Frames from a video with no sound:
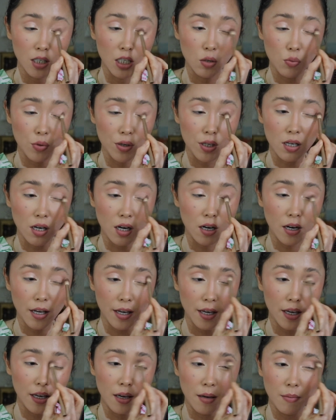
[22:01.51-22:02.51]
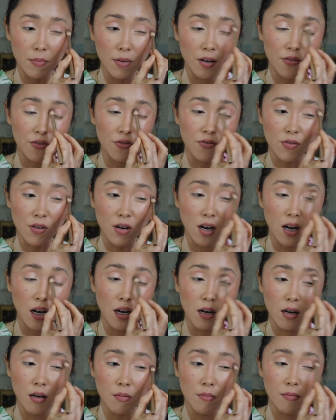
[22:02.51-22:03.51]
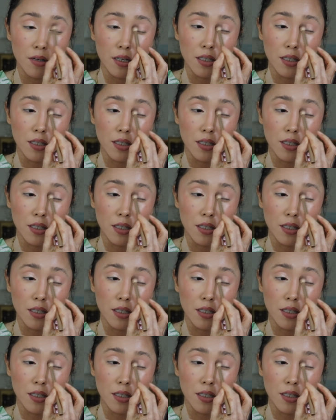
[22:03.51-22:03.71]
We got him from